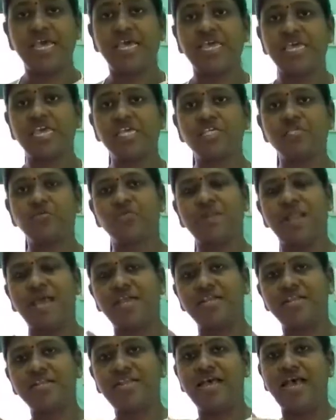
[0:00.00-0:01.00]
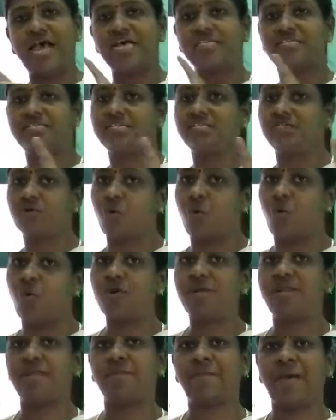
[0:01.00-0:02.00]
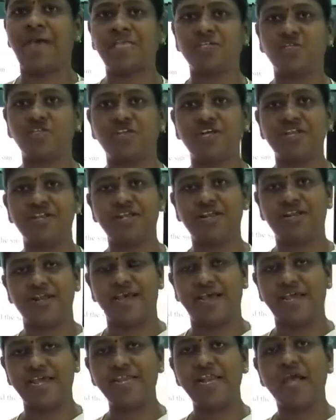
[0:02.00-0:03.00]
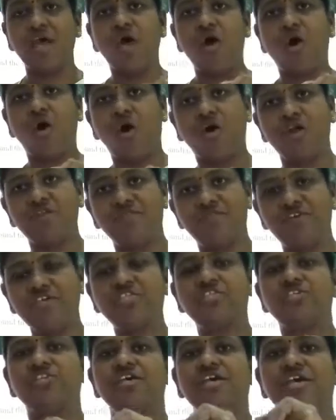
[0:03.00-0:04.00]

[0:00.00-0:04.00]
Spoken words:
Each planet has its own imaginary line on which